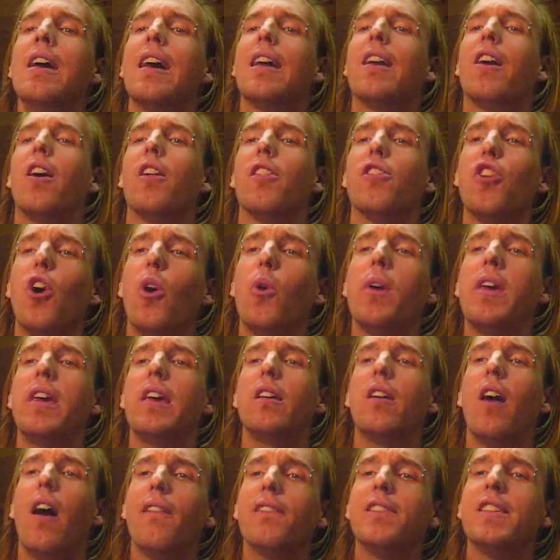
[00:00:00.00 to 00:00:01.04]
and although
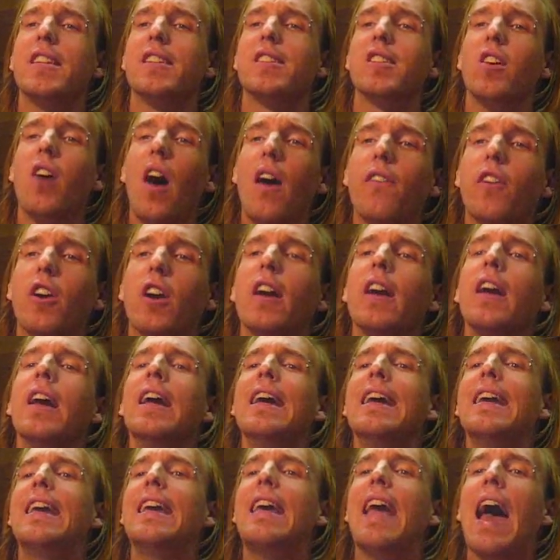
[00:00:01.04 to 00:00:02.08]
he loved his lover,
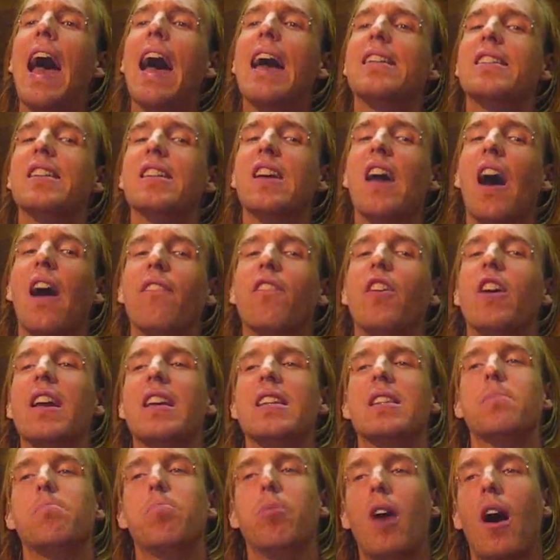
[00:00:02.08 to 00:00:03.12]
he had to cover
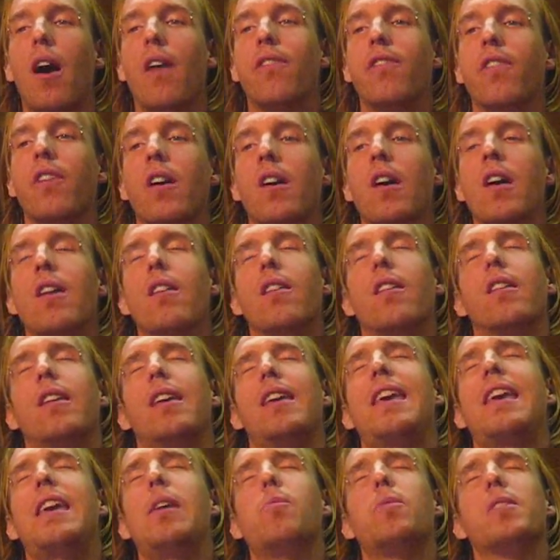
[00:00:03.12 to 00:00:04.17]
his bluff. Uh,
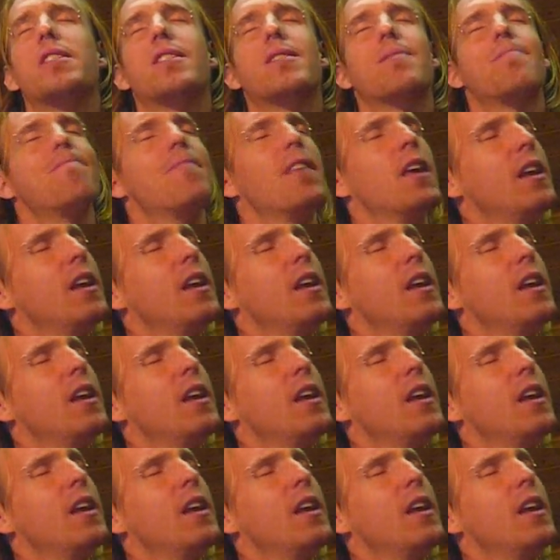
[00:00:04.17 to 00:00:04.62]
he was